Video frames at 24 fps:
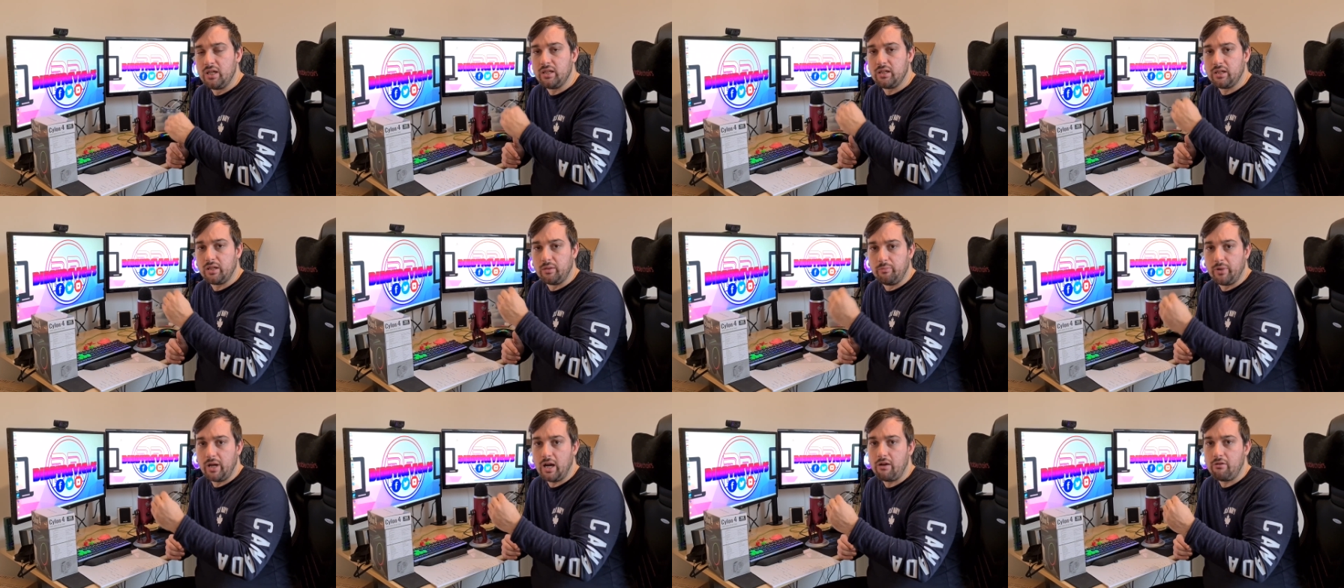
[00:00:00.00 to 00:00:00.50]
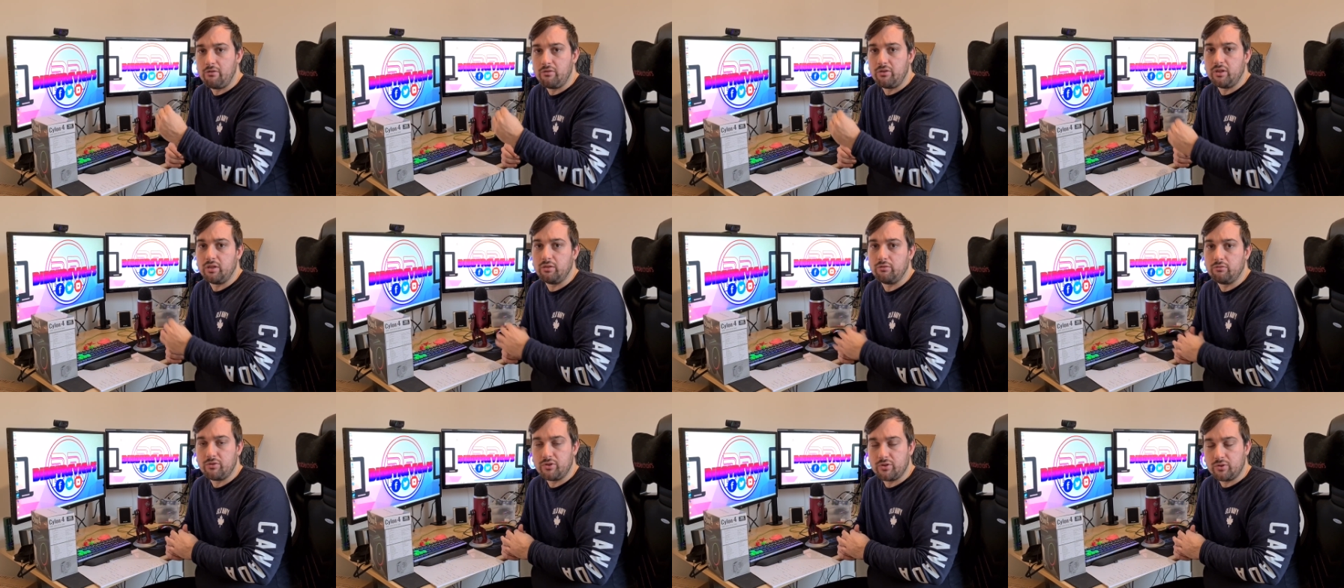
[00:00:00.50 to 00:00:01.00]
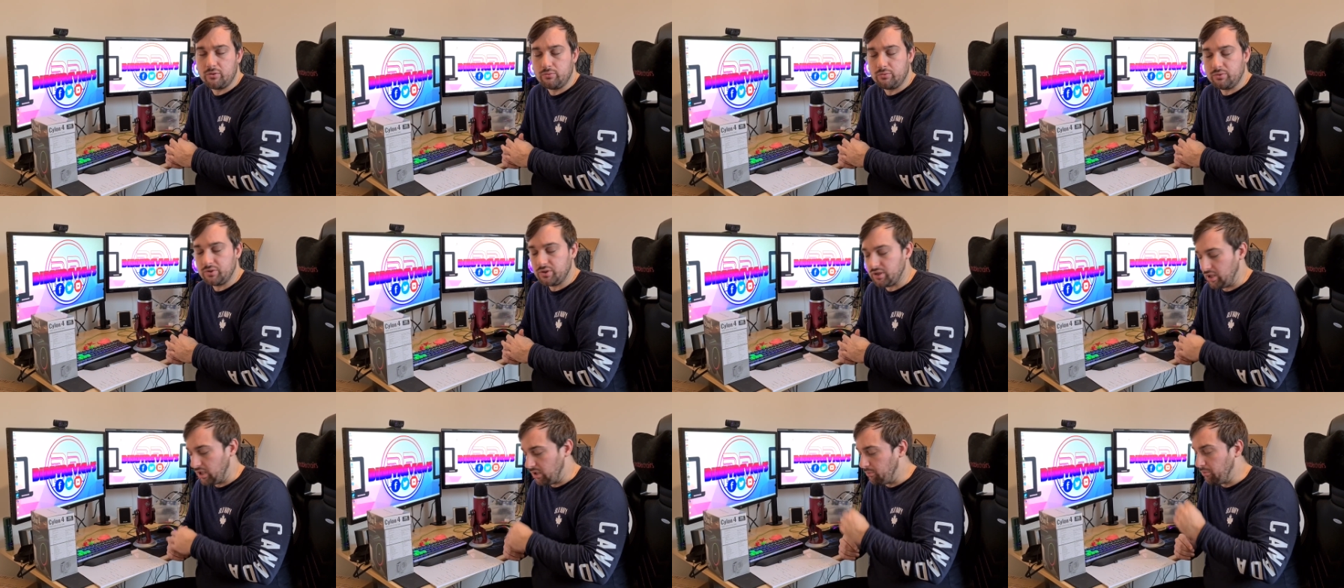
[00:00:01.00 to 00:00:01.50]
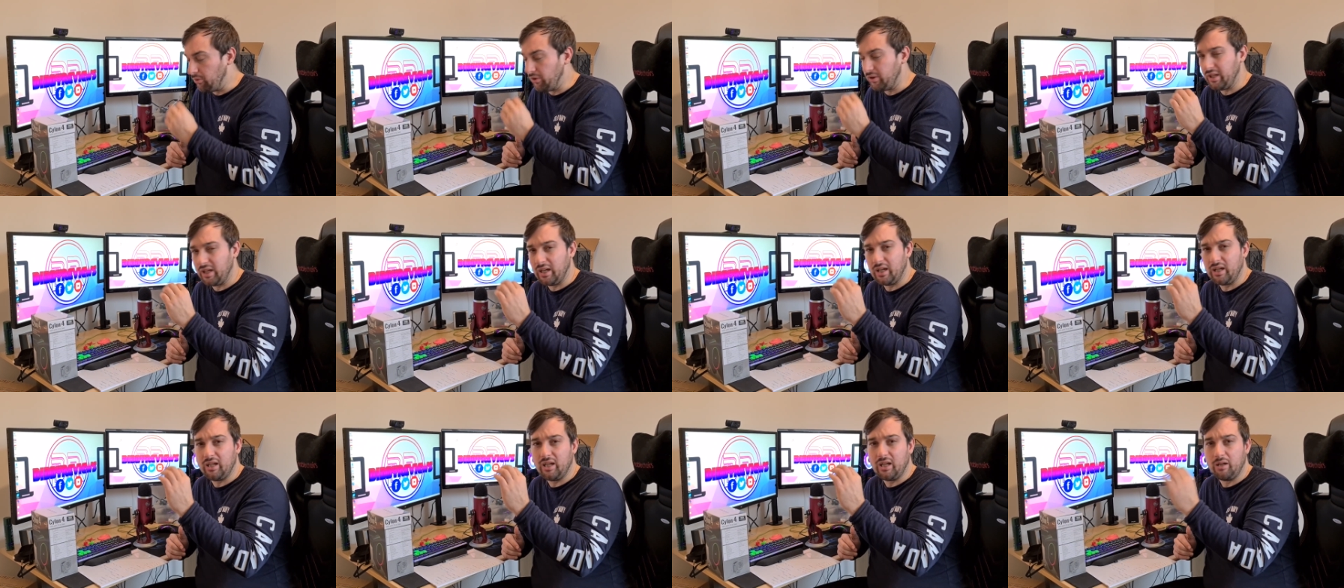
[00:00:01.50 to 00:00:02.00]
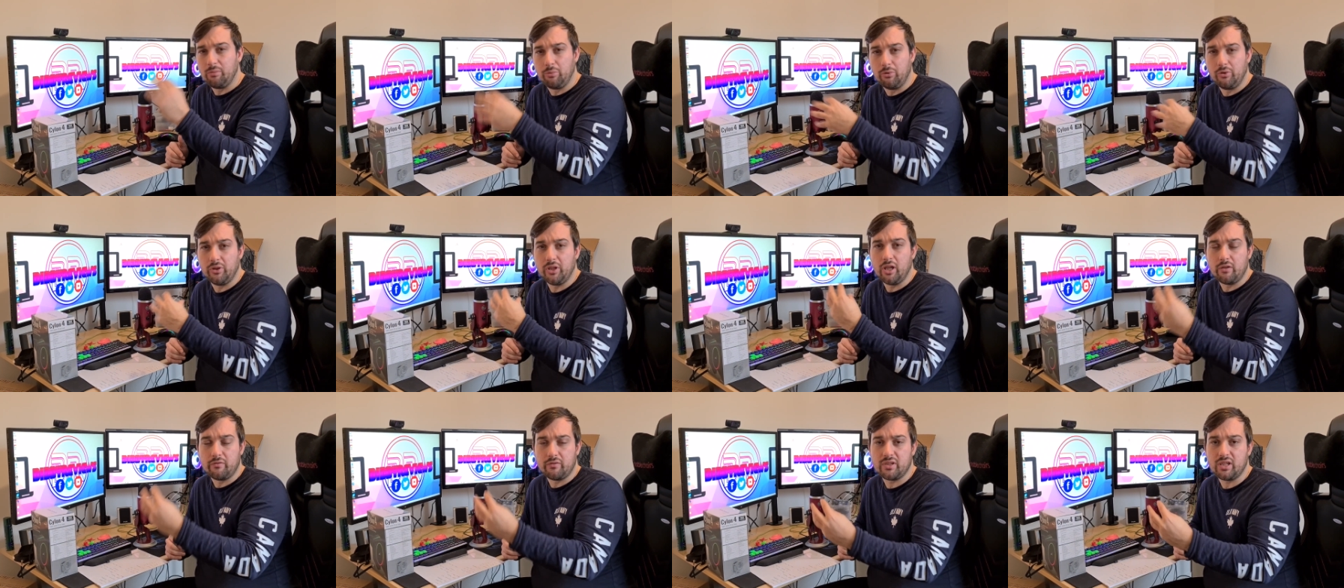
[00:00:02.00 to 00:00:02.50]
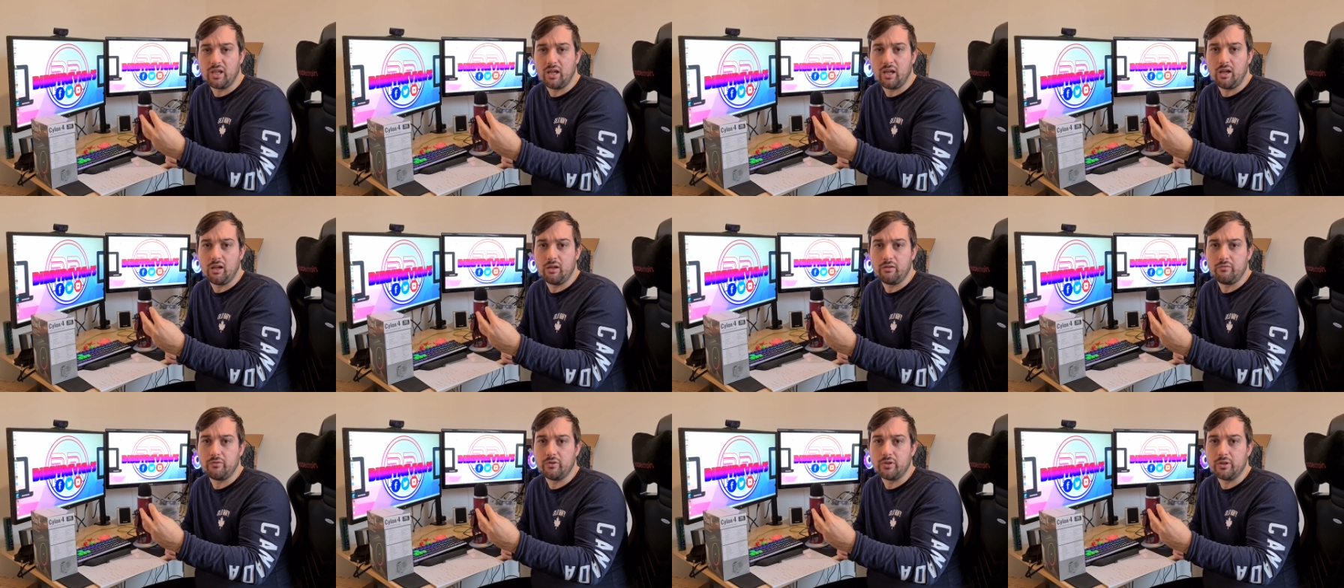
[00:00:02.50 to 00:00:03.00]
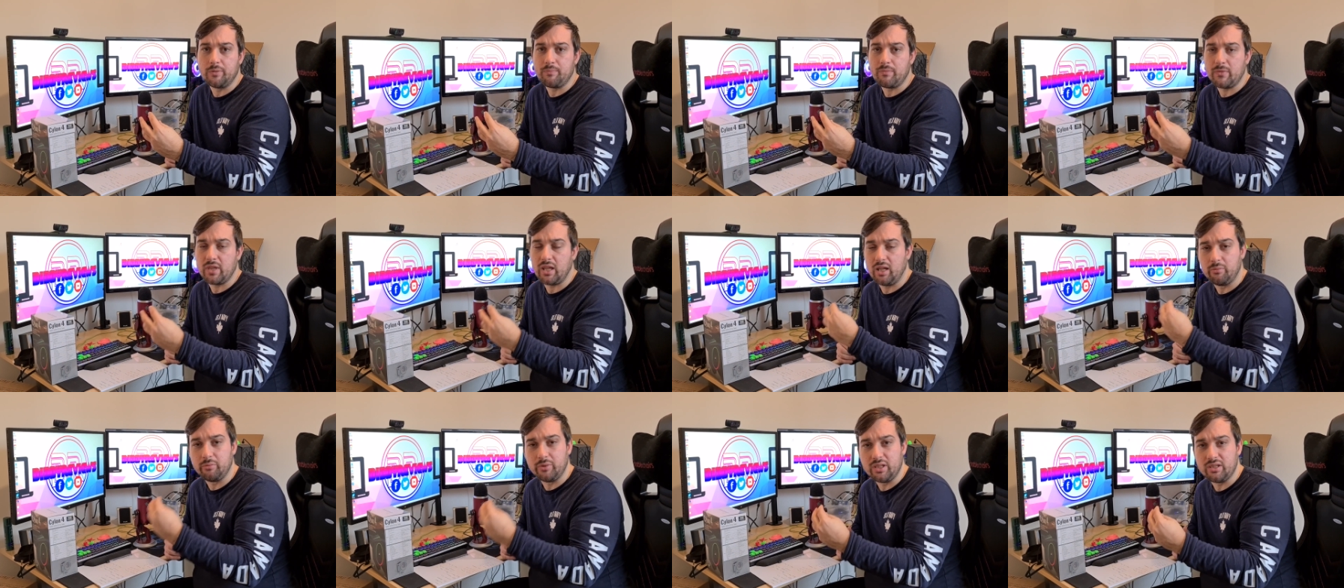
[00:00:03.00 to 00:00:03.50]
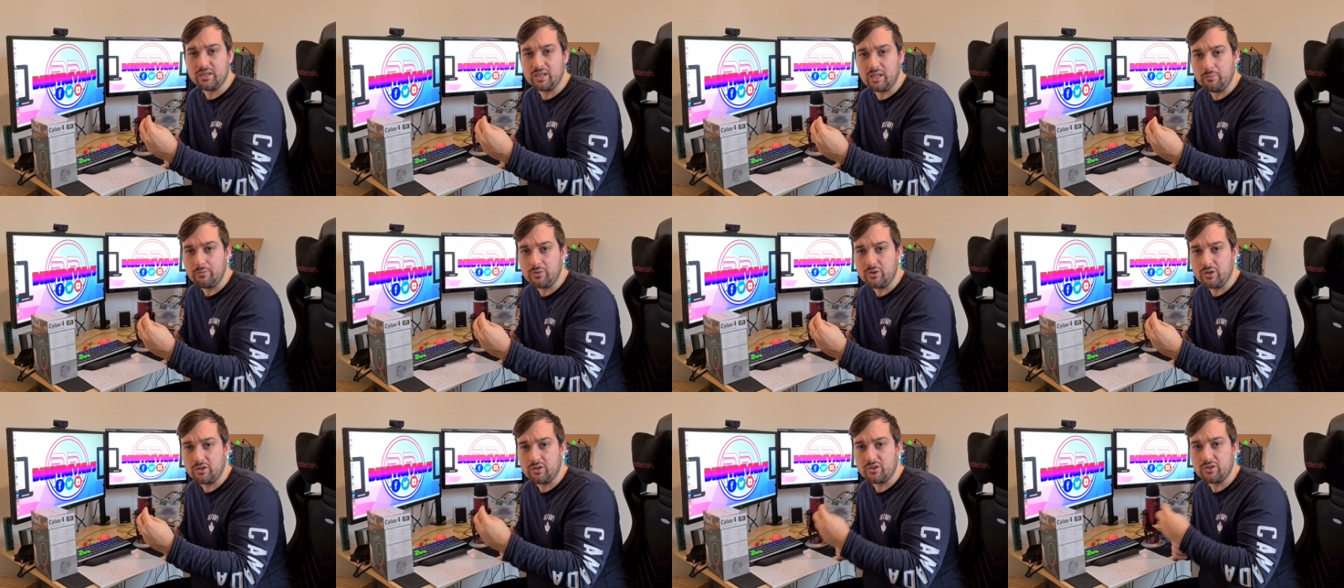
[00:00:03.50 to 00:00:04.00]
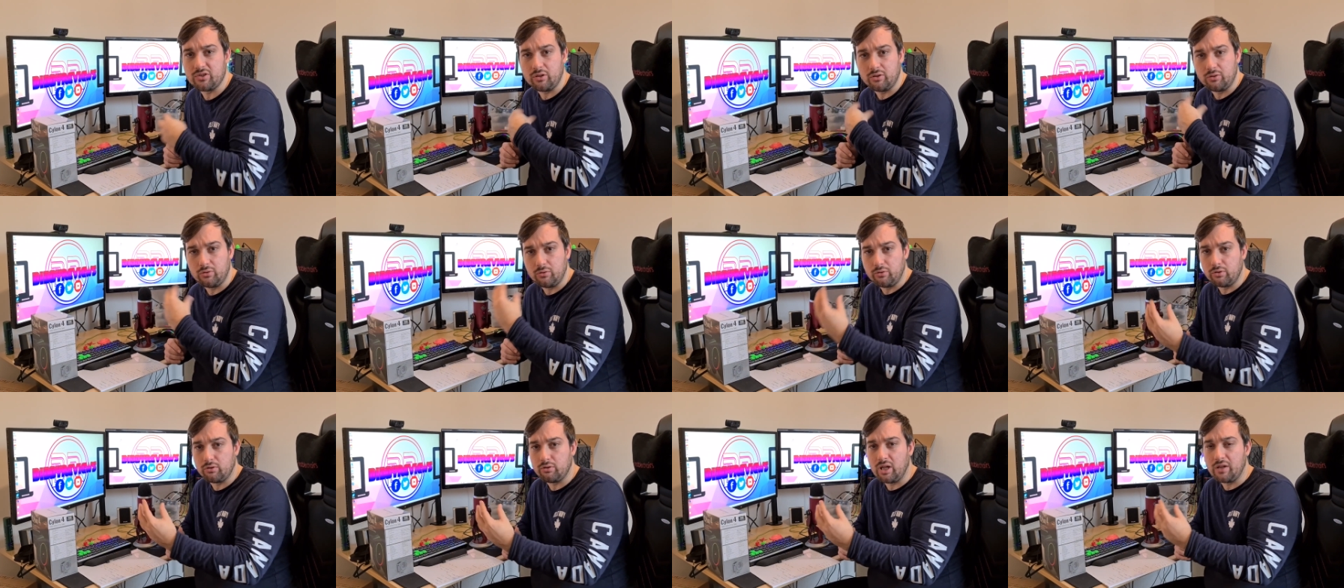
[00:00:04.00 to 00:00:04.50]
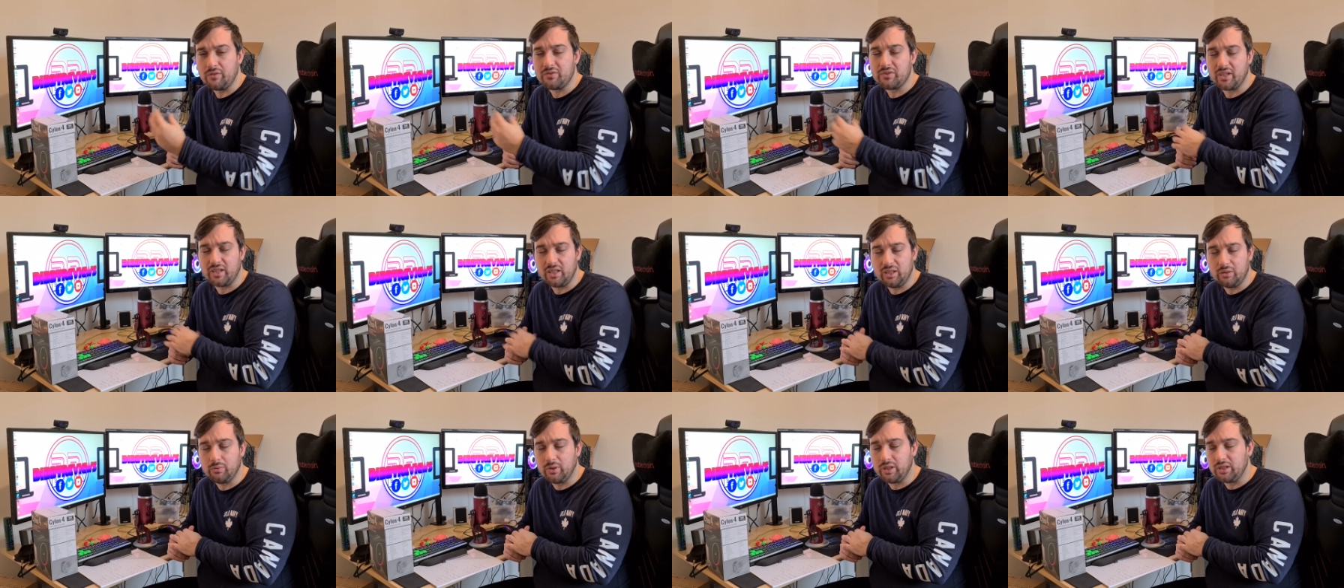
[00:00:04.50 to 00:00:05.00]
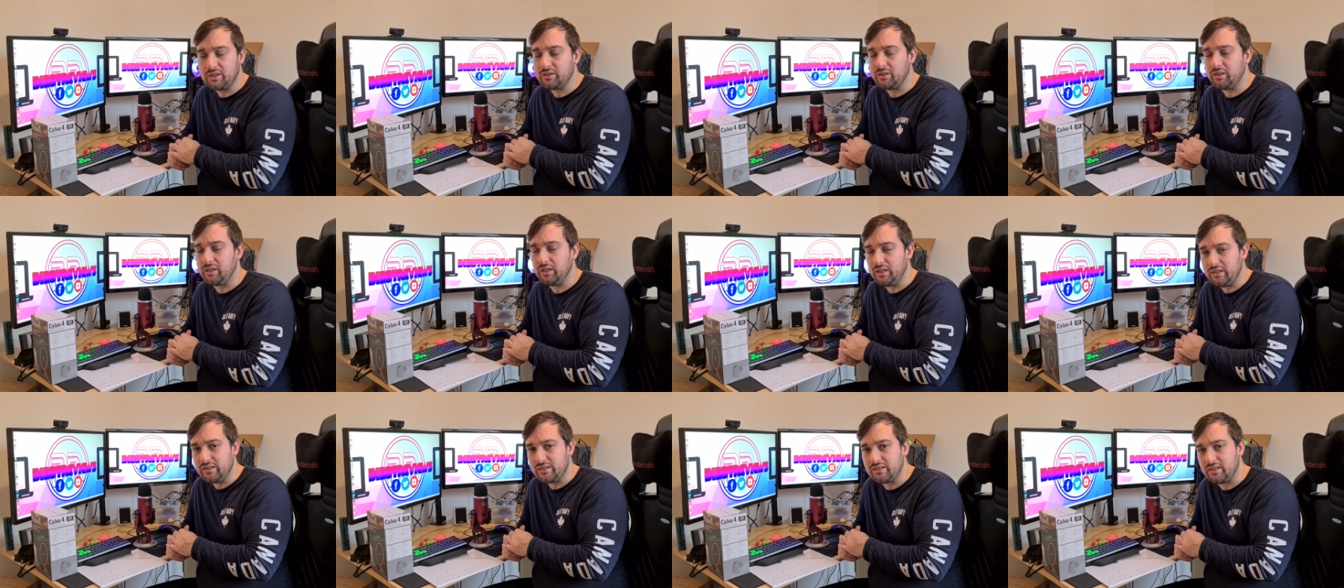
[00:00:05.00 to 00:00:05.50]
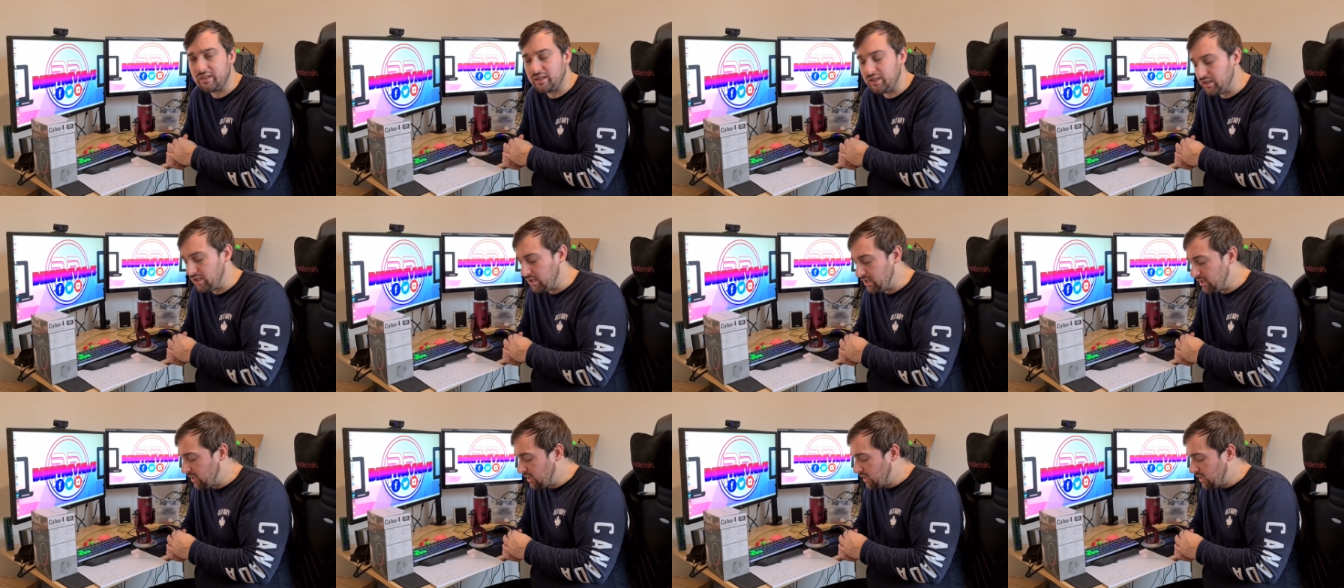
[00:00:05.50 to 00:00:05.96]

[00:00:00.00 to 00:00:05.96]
comparing the results. I'll put that I'll put the over, over ambient temperatures on all the graphs anyway, so you can see.